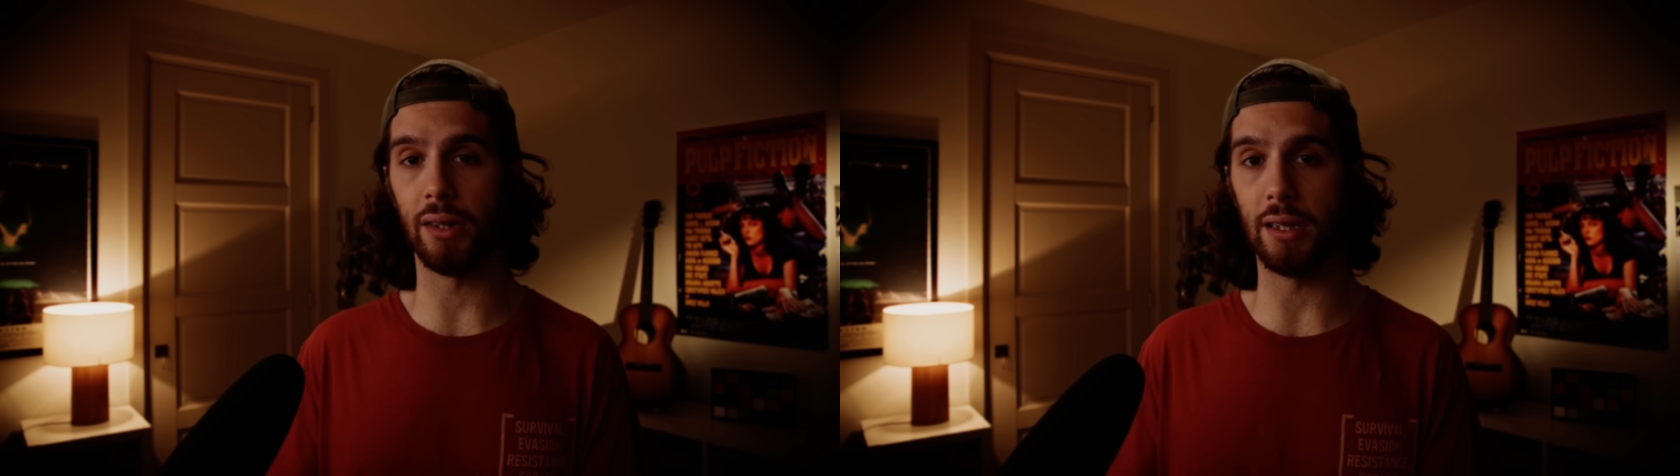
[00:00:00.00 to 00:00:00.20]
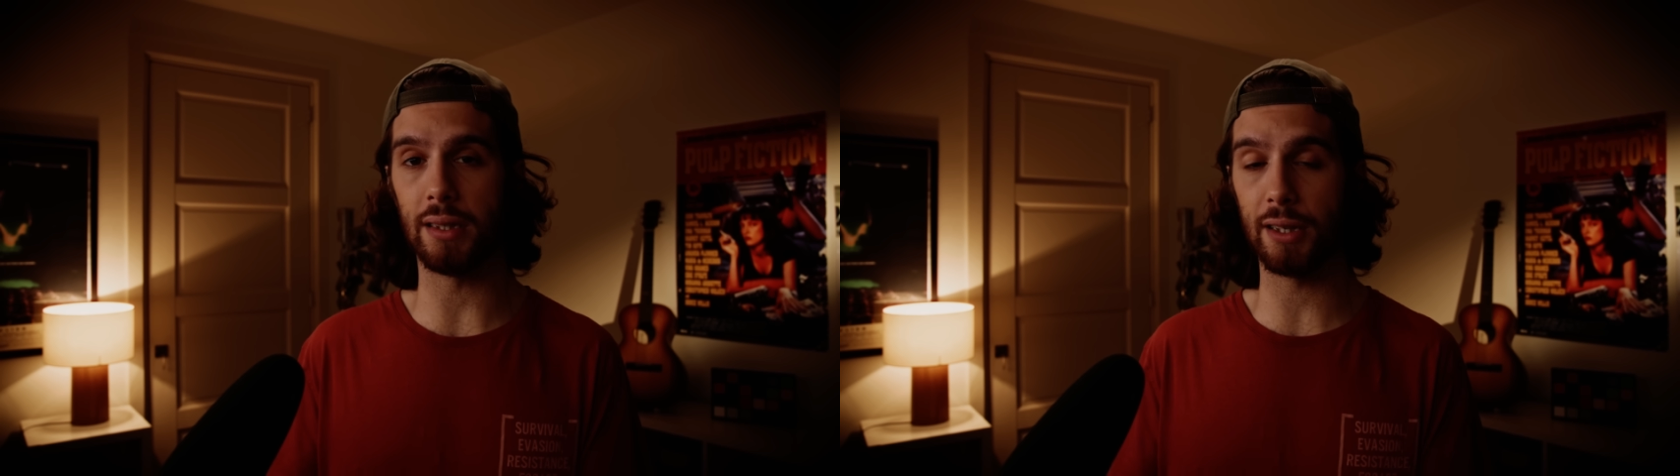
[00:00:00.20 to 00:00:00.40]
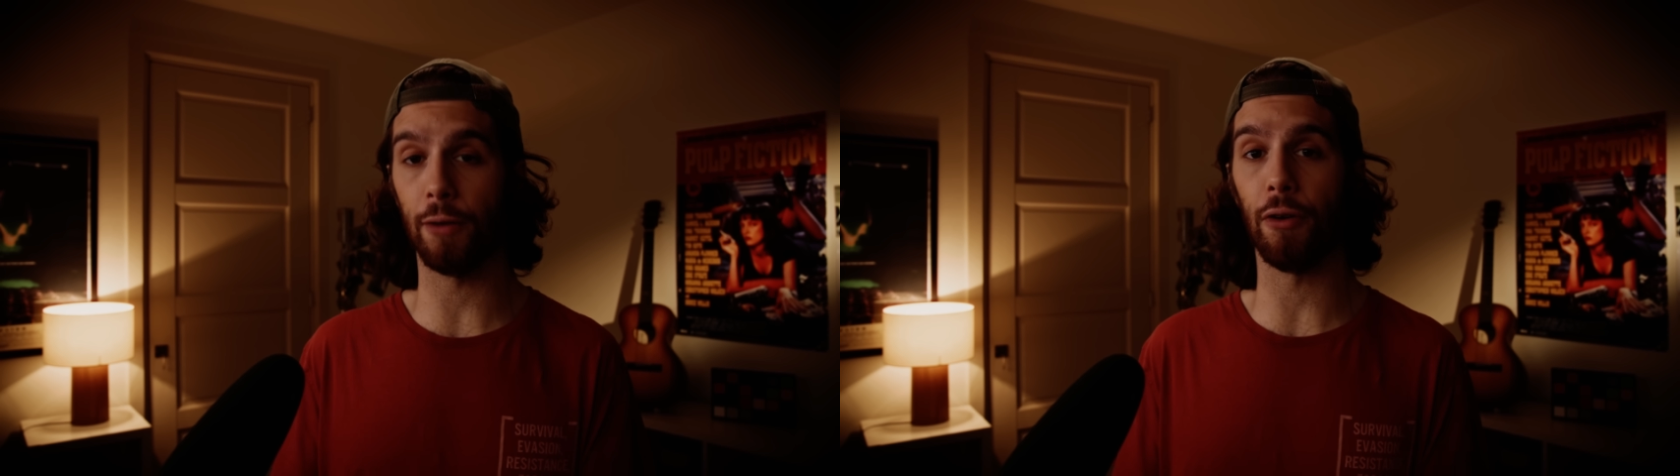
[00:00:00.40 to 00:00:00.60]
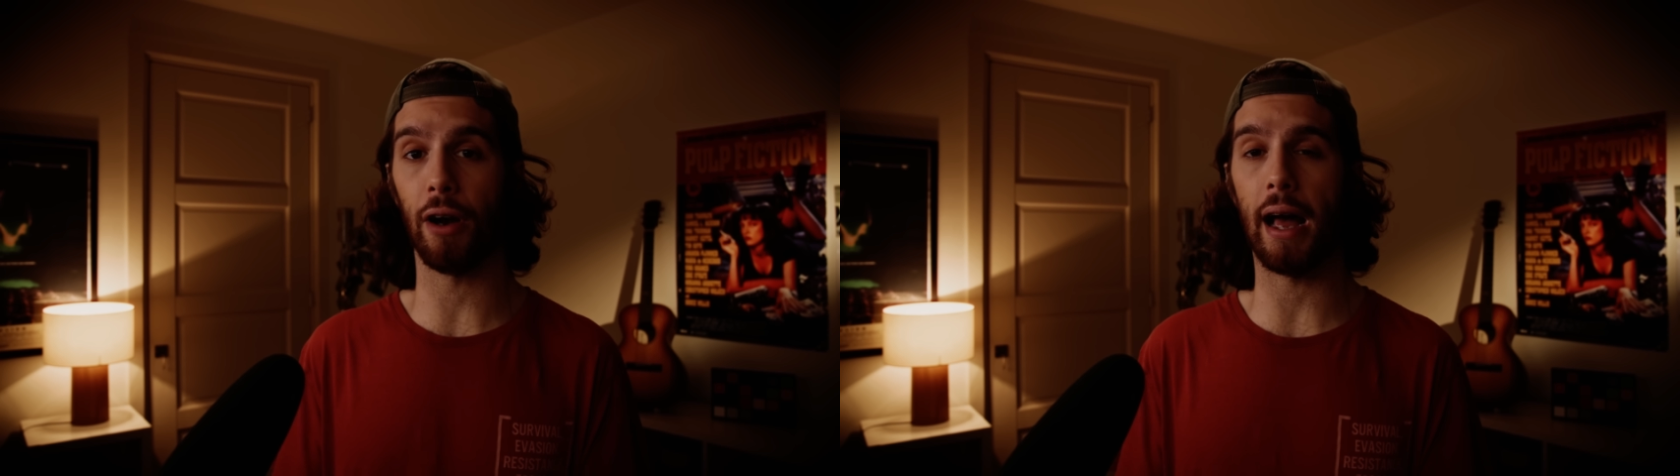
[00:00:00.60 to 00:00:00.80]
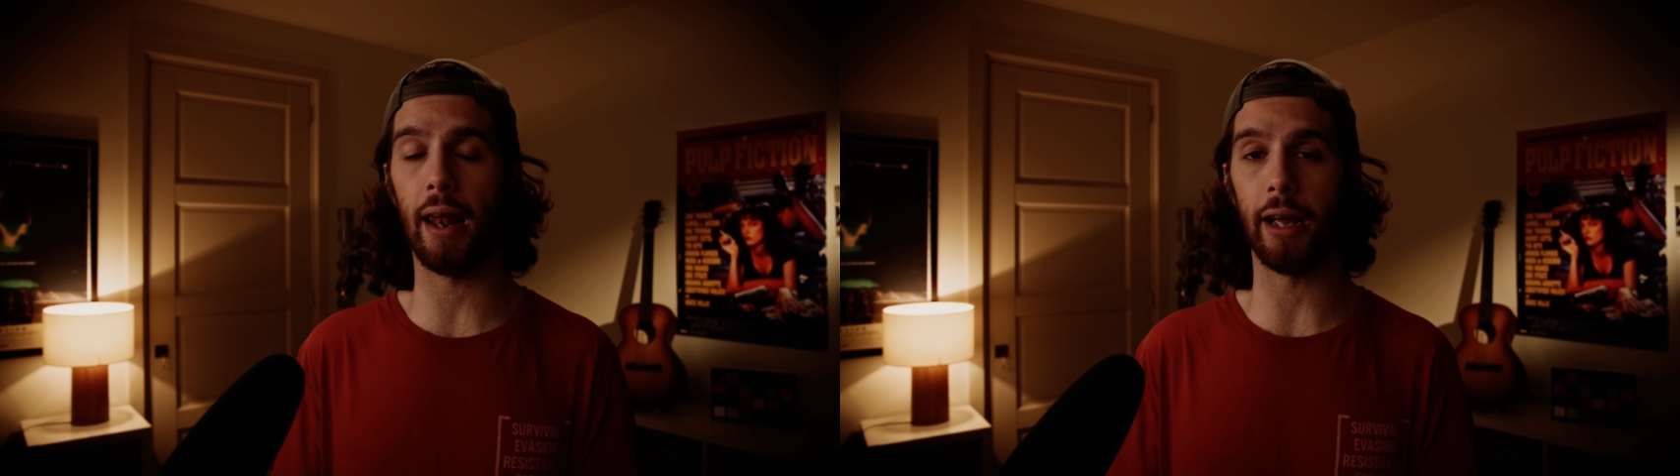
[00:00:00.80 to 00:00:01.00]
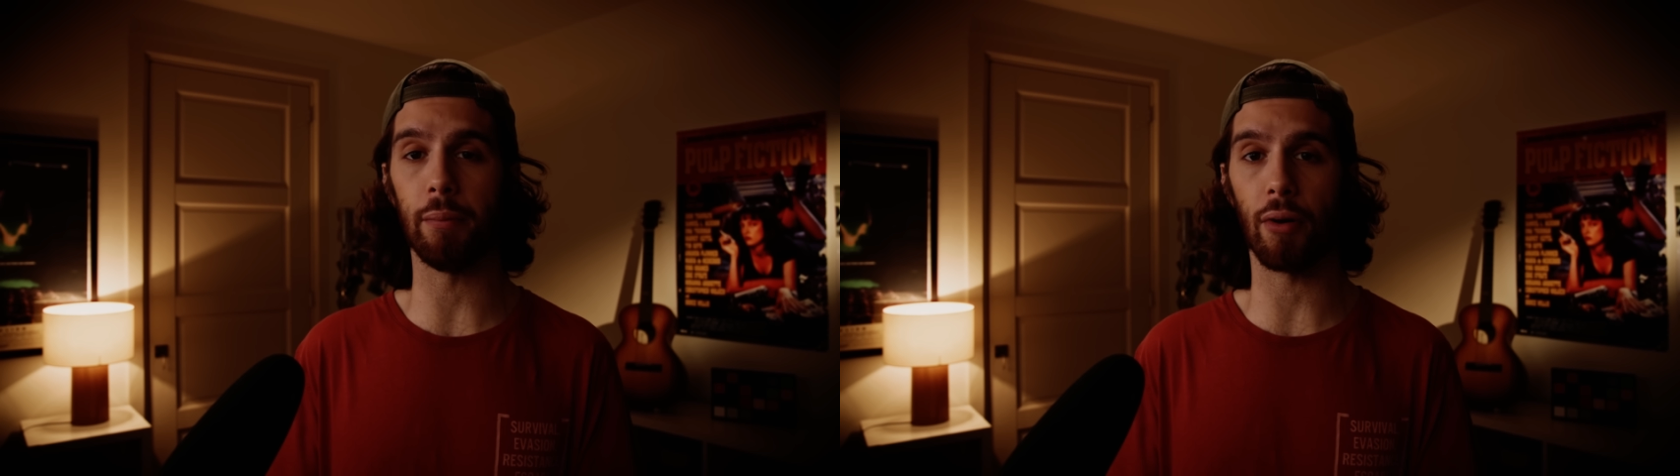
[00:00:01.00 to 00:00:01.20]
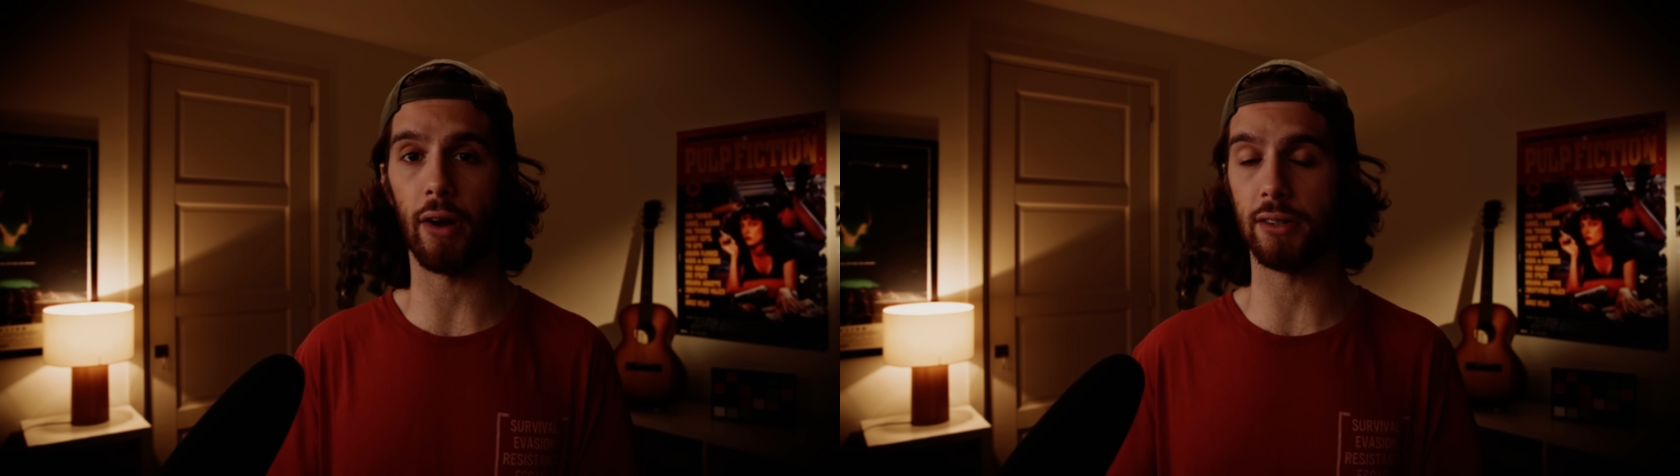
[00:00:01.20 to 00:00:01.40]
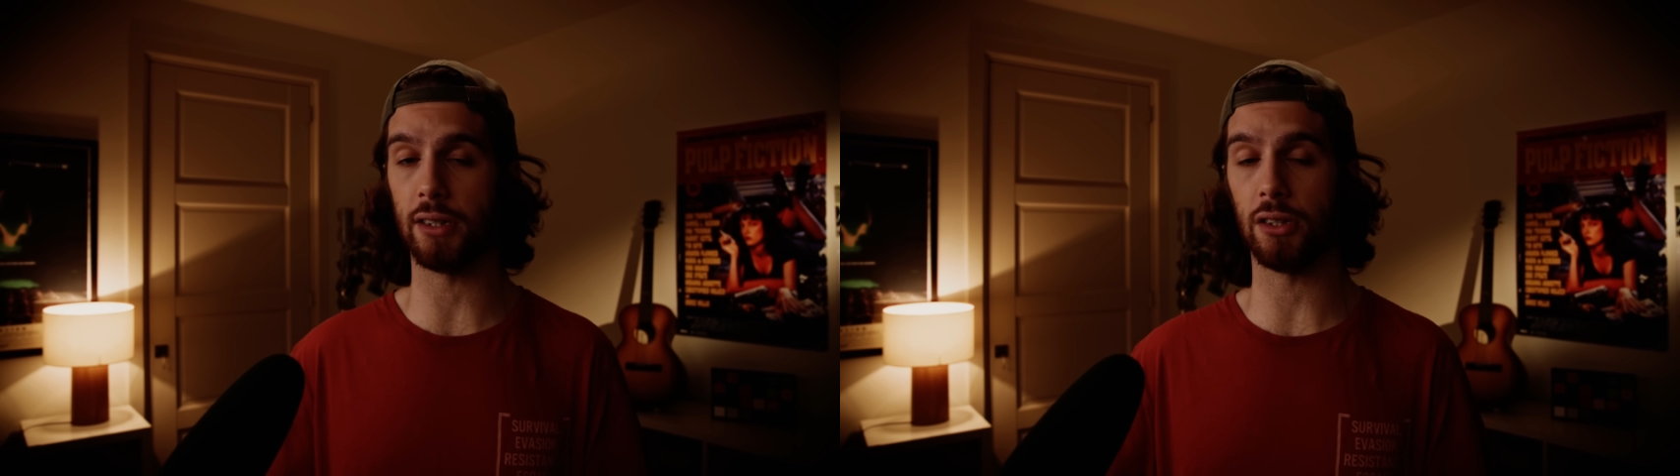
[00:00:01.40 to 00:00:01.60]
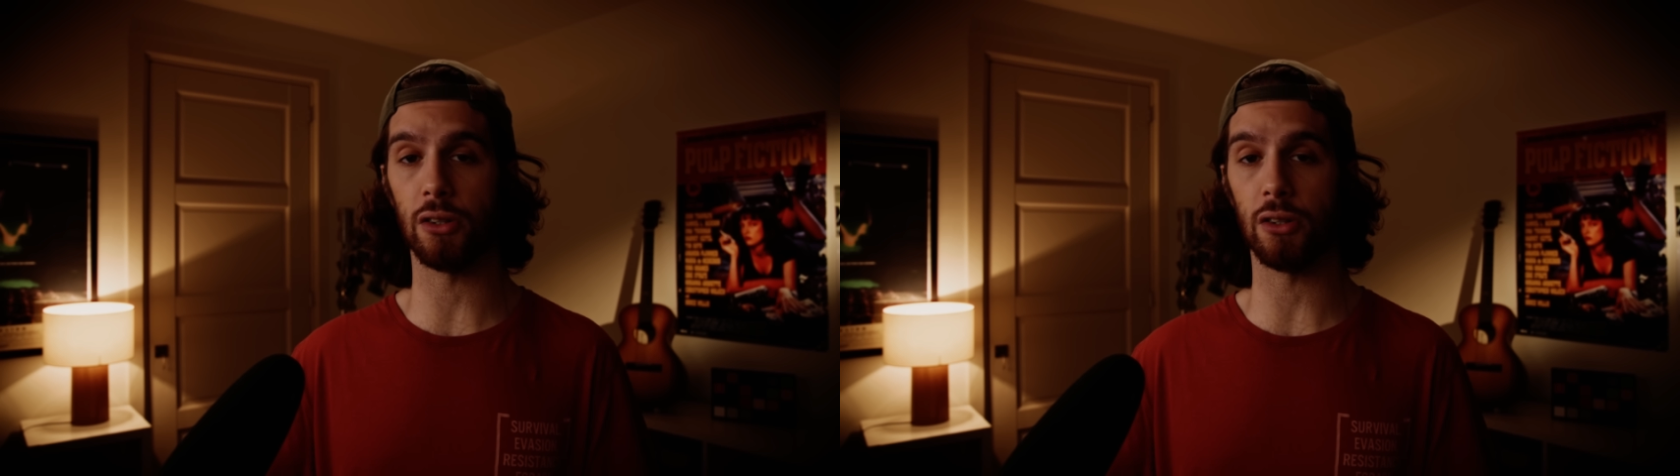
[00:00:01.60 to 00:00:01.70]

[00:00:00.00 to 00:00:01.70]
the silver halide process,